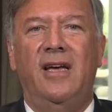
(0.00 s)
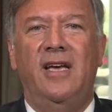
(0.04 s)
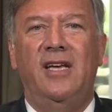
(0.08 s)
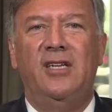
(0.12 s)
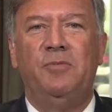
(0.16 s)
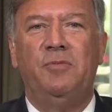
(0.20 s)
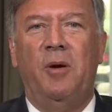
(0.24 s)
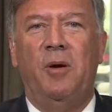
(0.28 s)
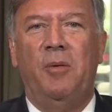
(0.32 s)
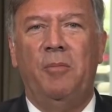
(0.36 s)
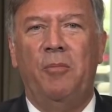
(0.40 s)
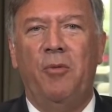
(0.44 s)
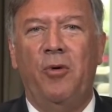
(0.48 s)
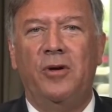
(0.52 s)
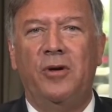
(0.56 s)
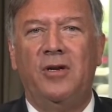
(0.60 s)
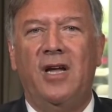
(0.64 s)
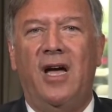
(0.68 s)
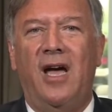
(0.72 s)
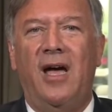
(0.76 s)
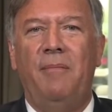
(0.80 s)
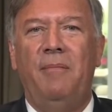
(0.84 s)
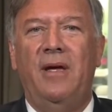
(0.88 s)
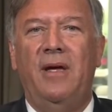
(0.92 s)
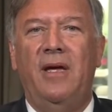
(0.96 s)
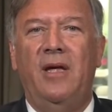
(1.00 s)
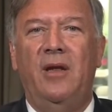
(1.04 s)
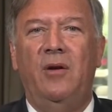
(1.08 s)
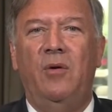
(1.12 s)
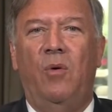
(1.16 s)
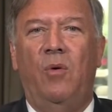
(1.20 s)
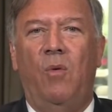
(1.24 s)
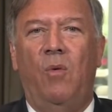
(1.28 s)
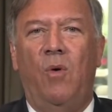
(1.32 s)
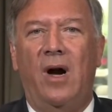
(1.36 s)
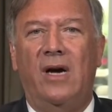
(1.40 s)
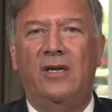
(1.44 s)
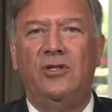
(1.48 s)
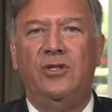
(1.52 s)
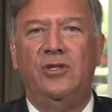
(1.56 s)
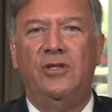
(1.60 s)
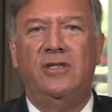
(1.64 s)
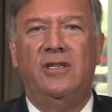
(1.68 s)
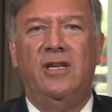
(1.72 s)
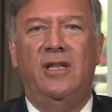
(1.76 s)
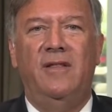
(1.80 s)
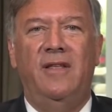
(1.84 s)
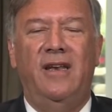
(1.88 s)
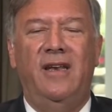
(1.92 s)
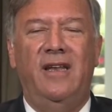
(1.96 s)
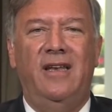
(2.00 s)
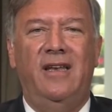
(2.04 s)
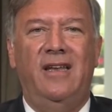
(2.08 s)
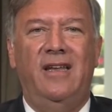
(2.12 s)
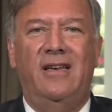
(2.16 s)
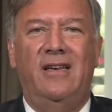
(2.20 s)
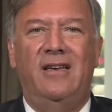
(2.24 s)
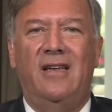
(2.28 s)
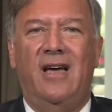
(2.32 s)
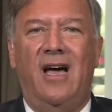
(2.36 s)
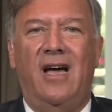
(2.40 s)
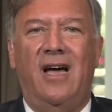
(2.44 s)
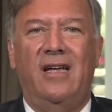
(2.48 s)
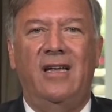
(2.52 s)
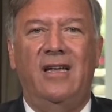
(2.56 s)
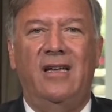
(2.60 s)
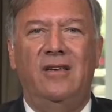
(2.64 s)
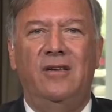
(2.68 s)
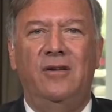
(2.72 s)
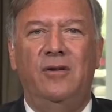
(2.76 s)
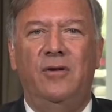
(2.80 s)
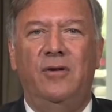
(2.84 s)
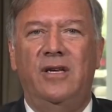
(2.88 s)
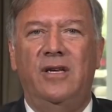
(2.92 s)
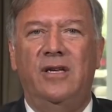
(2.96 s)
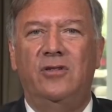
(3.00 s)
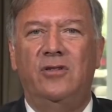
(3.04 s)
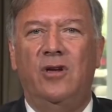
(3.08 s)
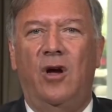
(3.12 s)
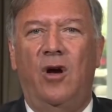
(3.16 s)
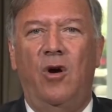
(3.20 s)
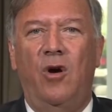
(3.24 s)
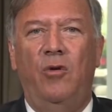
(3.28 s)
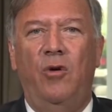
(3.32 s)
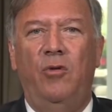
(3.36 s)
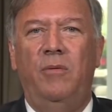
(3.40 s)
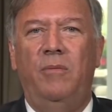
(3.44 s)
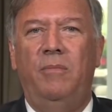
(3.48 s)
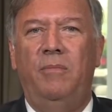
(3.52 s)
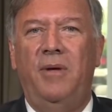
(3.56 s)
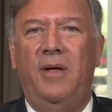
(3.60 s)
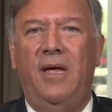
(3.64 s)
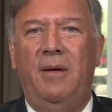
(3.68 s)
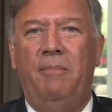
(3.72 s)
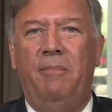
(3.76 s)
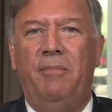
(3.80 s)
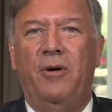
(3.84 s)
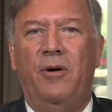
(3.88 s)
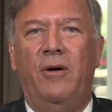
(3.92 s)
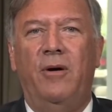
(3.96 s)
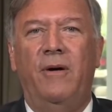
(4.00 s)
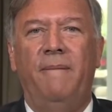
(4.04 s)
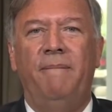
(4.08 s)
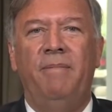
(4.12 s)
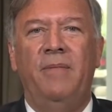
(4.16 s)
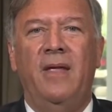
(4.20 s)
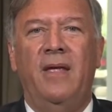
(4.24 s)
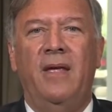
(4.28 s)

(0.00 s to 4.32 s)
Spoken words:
He spent more time in Washington than he did talking to his own people.